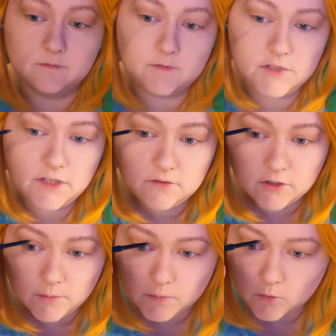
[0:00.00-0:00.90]
To give a
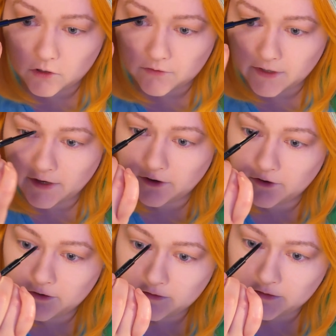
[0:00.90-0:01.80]
little bit more of a
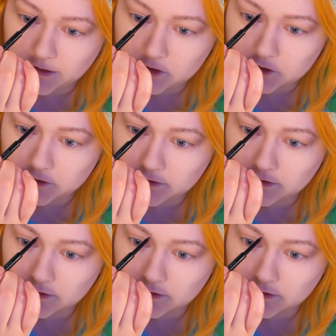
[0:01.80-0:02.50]
hair texture.